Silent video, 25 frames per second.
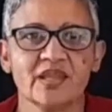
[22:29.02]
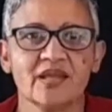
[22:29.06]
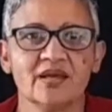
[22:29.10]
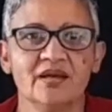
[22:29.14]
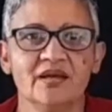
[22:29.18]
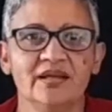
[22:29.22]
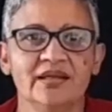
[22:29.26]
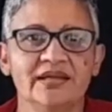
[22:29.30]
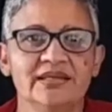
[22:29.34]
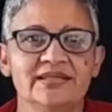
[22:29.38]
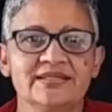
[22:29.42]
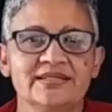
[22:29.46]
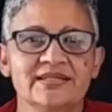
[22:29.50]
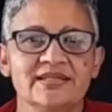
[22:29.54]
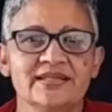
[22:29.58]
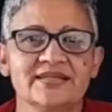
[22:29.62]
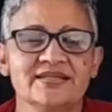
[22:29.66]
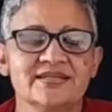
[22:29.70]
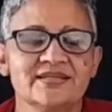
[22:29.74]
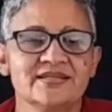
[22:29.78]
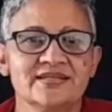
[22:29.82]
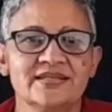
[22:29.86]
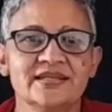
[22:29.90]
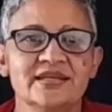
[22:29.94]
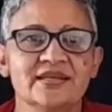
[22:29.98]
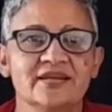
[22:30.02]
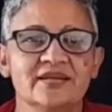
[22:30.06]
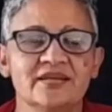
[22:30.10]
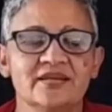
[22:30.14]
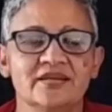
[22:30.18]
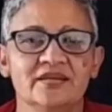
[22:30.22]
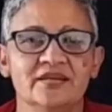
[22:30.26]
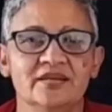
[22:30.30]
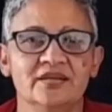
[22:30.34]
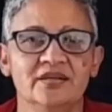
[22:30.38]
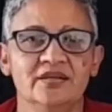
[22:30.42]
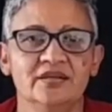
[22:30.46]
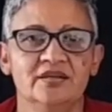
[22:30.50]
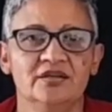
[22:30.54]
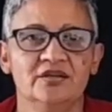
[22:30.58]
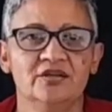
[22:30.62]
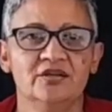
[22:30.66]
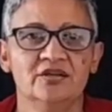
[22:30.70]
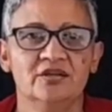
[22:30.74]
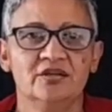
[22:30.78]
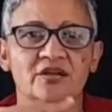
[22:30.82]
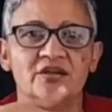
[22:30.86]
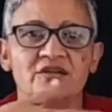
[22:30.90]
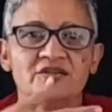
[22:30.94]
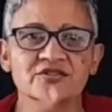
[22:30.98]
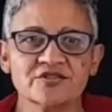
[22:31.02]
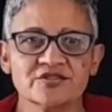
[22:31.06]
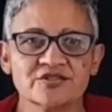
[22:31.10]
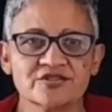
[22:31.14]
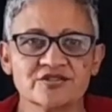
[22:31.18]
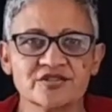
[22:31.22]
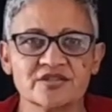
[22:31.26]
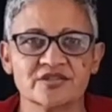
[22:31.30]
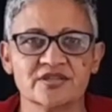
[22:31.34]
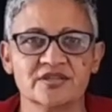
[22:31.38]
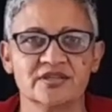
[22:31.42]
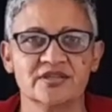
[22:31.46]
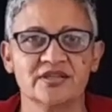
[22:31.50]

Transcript: let's say sick, lost,